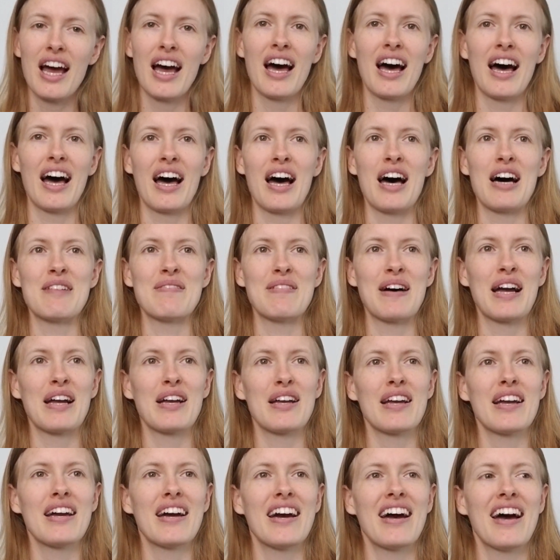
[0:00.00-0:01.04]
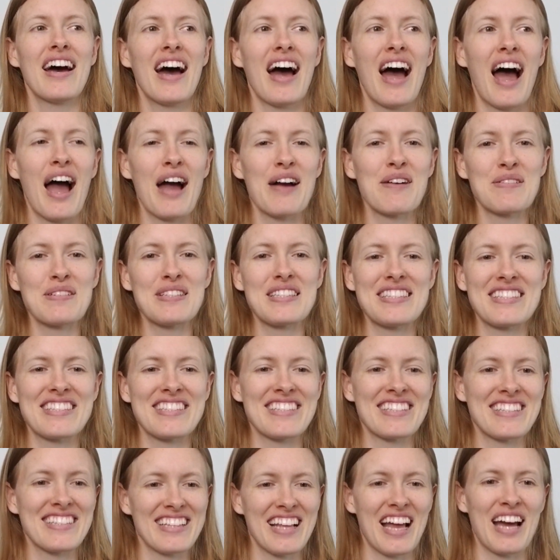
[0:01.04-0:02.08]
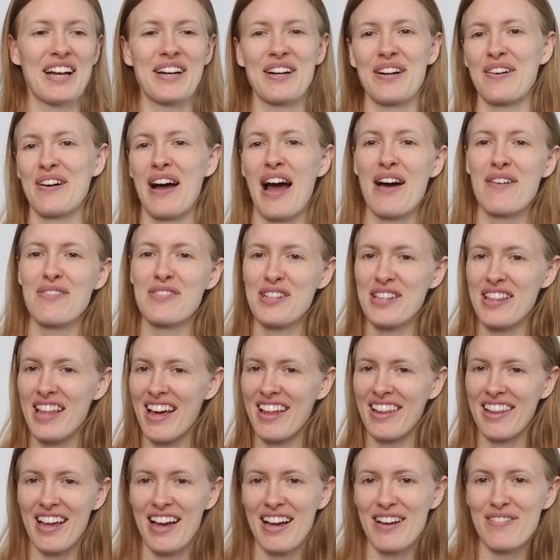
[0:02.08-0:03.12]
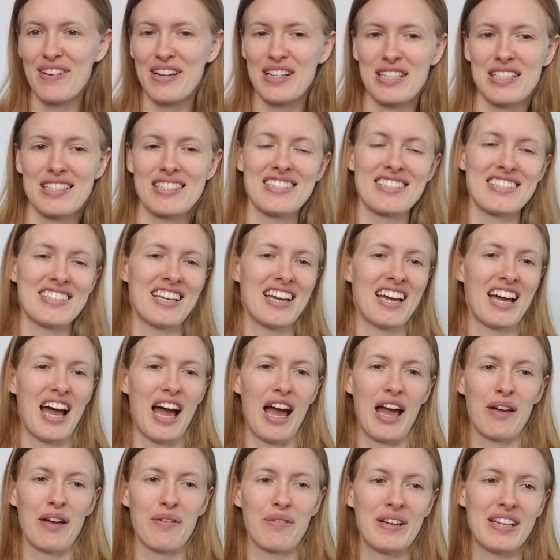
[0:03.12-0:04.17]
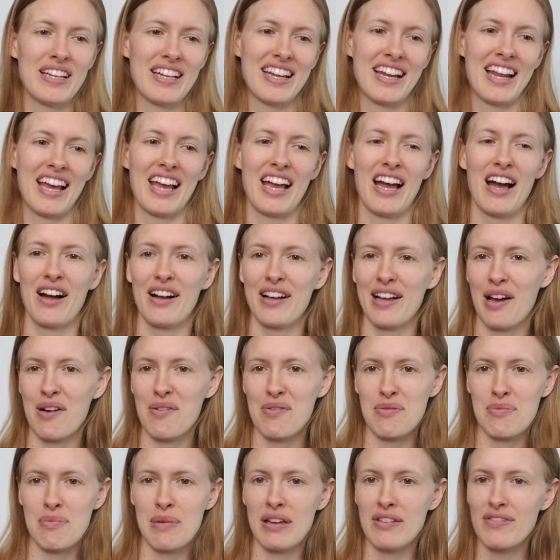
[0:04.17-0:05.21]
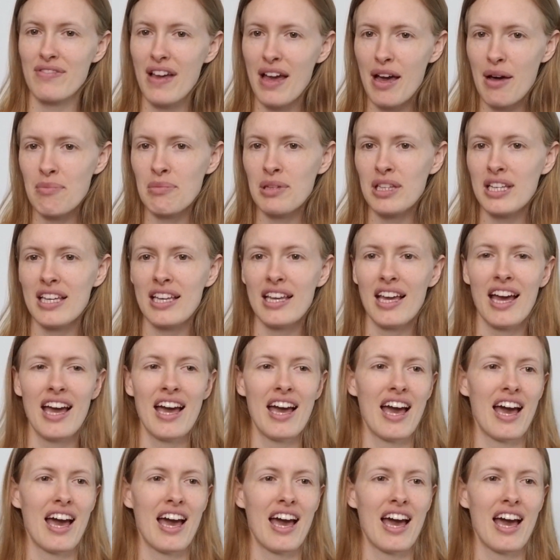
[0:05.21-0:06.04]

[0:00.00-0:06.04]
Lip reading: I don't know, after that live, I went and I hung out with my family,